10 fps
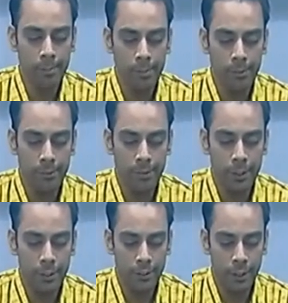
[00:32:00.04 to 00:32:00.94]
be at
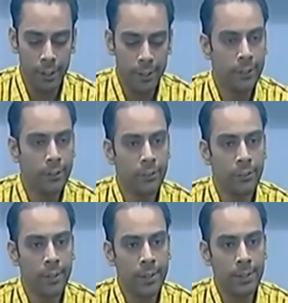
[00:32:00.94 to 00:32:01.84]
the
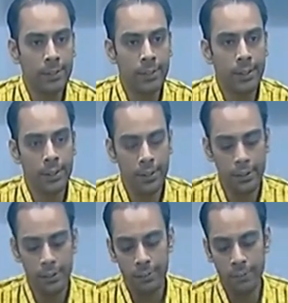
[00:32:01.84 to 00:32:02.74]
institution that has started it
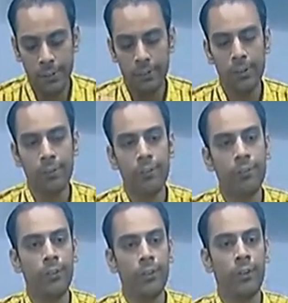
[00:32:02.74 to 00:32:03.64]
since the
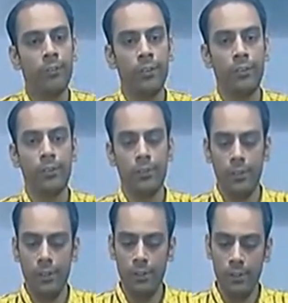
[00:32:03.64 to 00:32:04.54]
first year of its
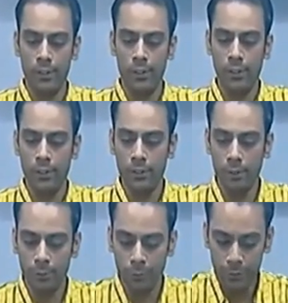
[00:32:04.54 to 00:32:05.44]

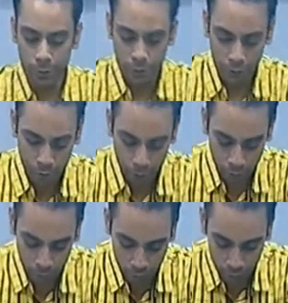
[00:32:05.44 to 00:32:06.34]
first year of the
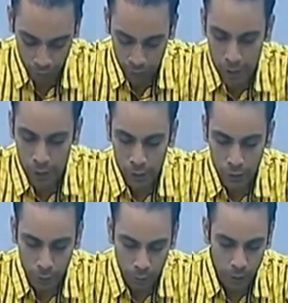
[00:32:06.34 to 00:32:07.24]
course of the
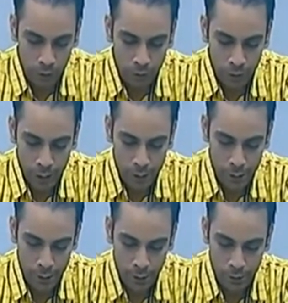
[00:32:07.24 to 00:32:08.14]
students at
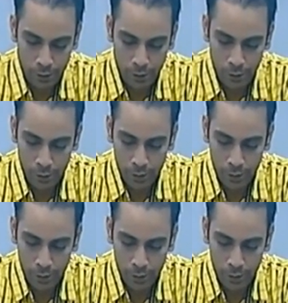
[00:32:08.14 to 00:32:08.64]
their institutions.